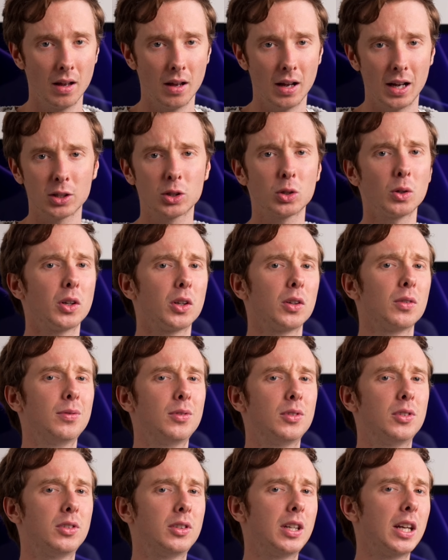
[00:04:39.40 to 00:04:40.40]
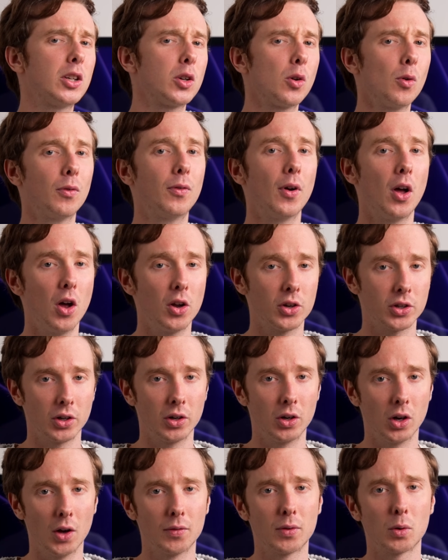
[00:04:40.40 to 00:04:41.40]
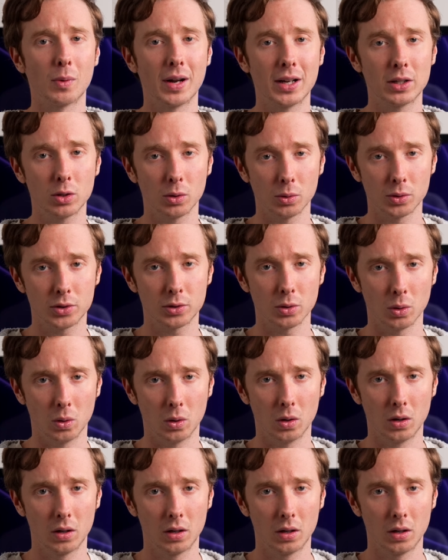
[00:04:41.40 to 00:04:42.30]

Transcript: a sort of digital version of a rental store.